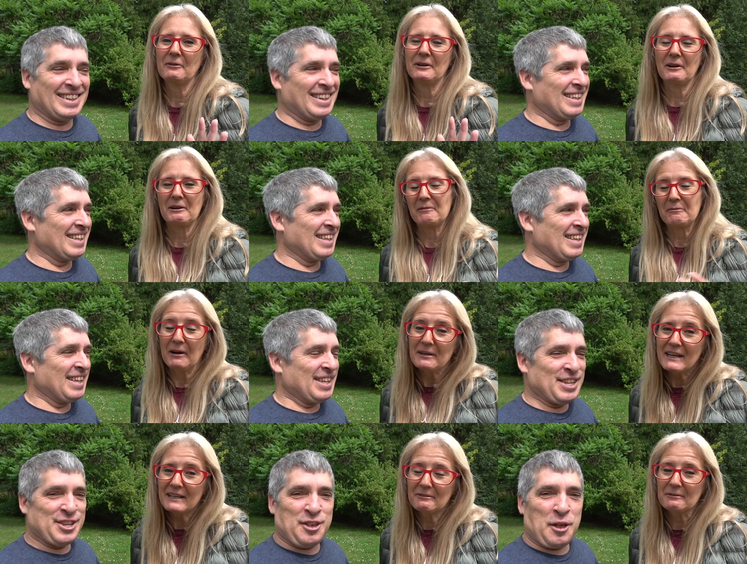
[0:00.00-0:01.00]
Speaker 1: going on. We
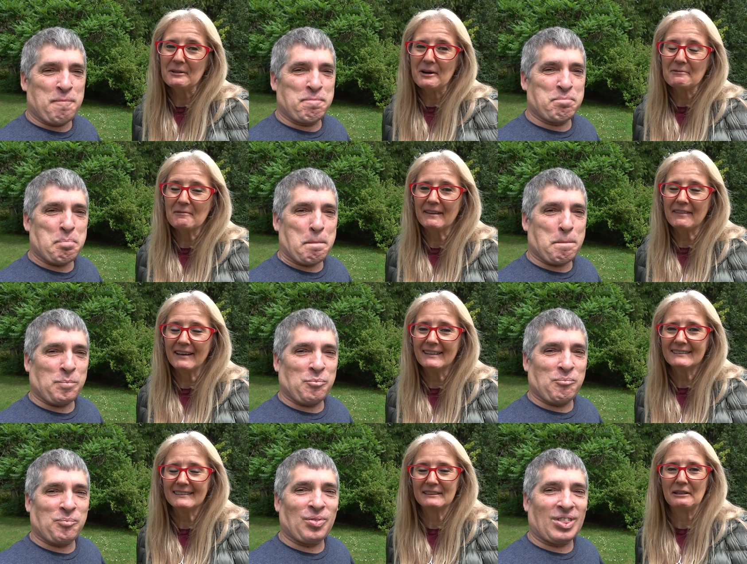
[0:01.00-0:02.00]
want to take you along with
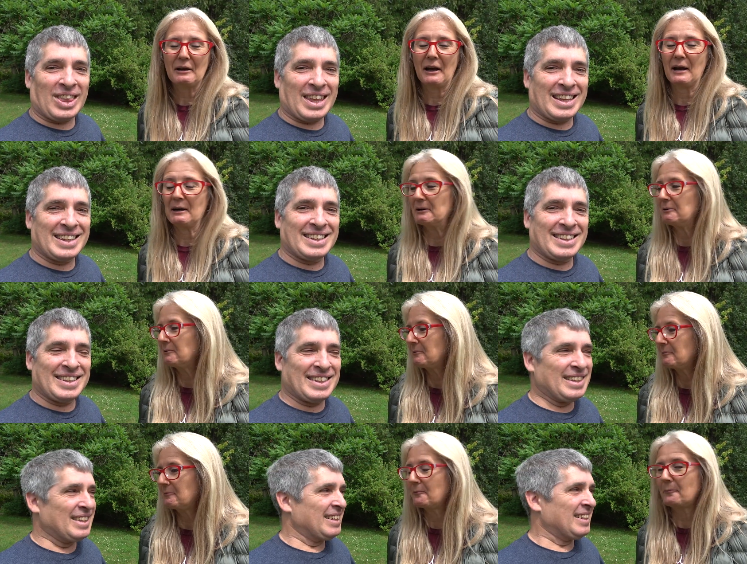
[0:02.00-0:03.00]
us. Uh,
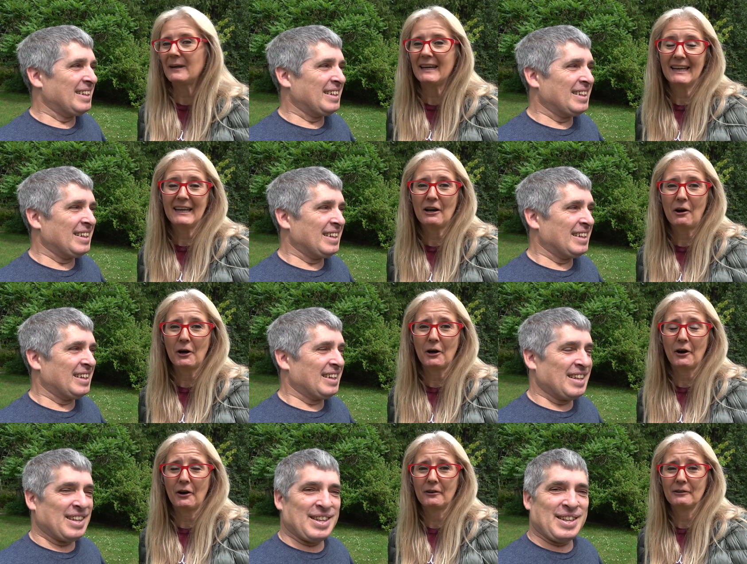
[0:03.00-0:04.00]
we
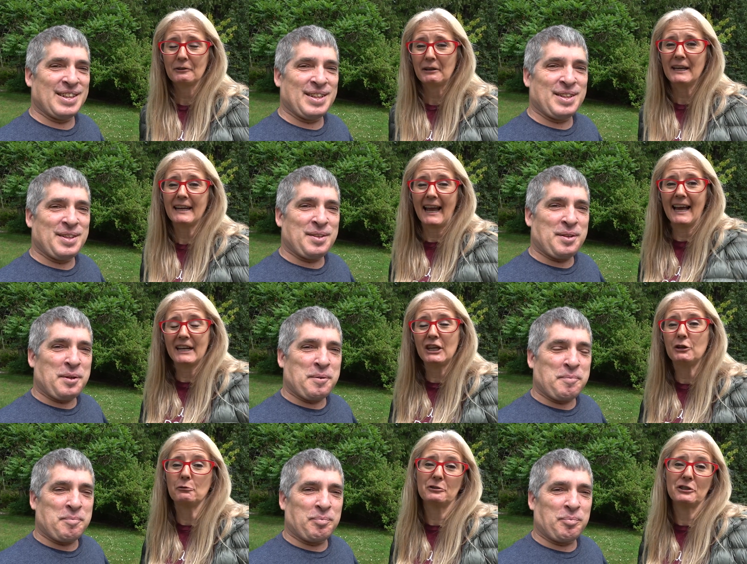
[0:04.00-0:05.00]
are looking at a
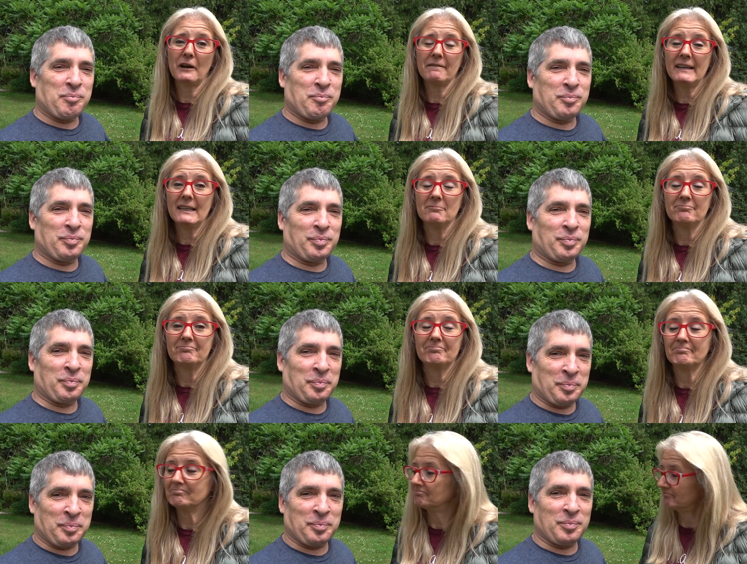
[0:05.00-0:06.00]
used RV.
Speaker 2: Mm
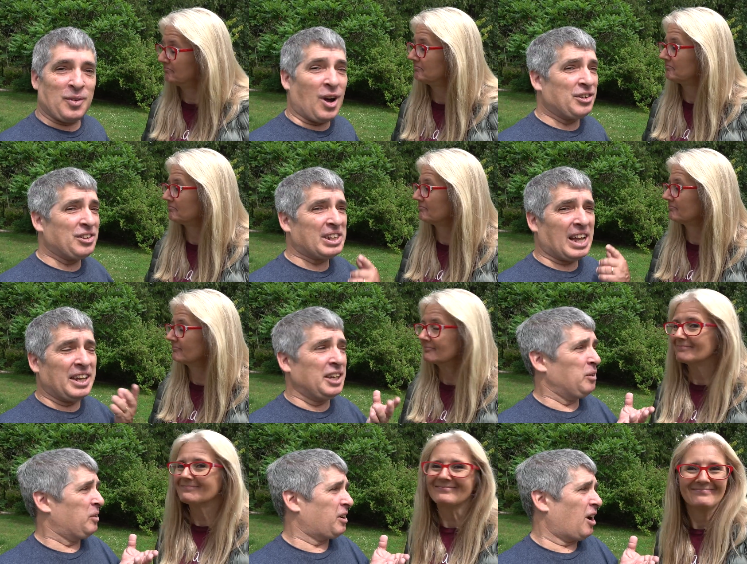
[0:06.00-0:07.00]
-hmm. Not just any
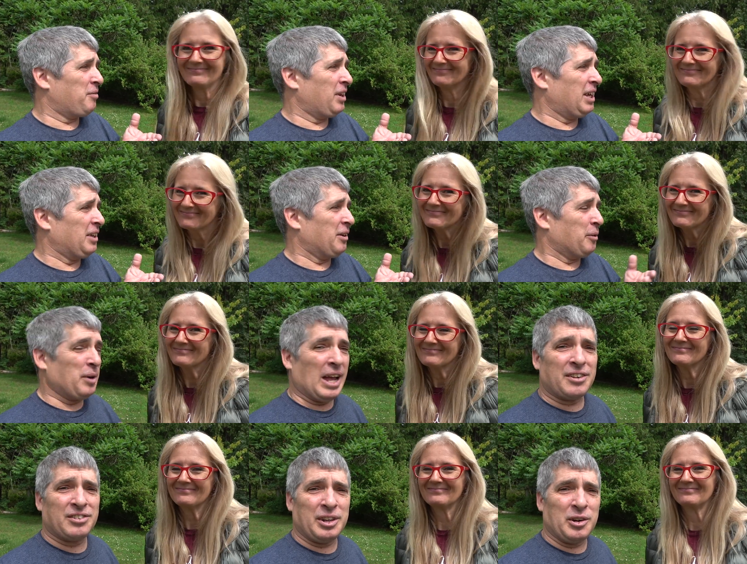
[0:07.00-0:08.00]
used RV either. We
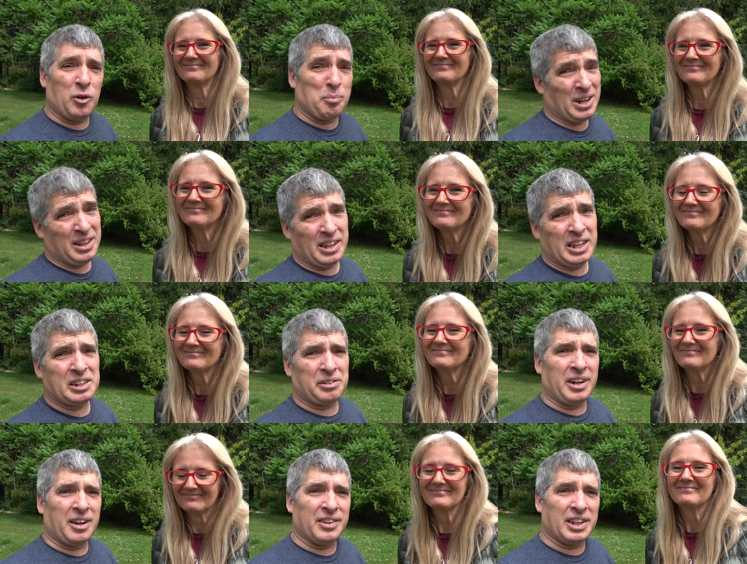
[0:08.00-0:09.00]
actually know a bit of the
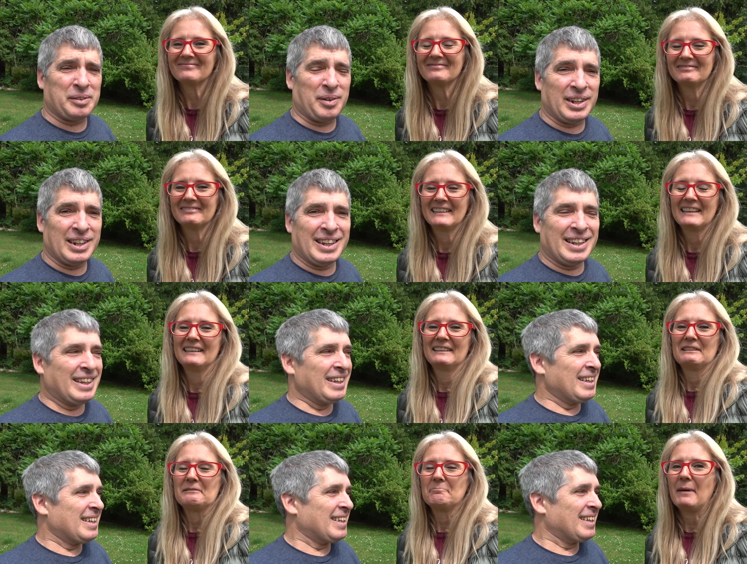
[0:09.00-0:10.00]
history on this one.
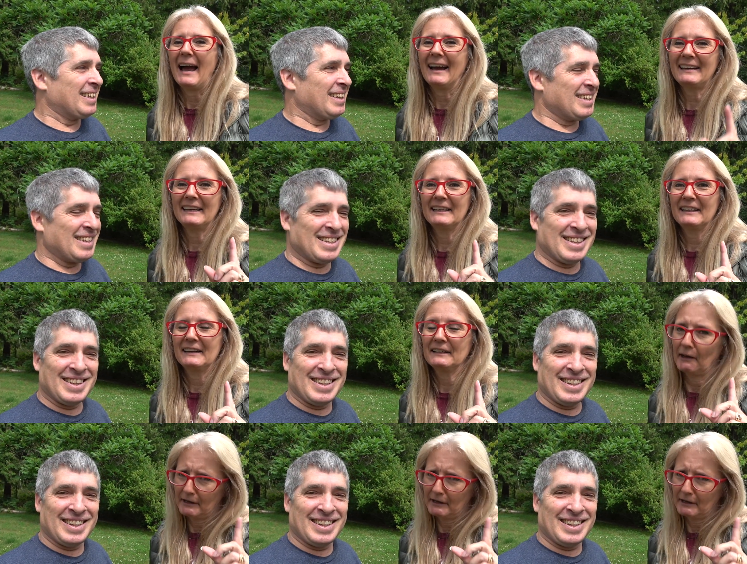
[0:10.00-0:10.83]
Speaker 1: Back in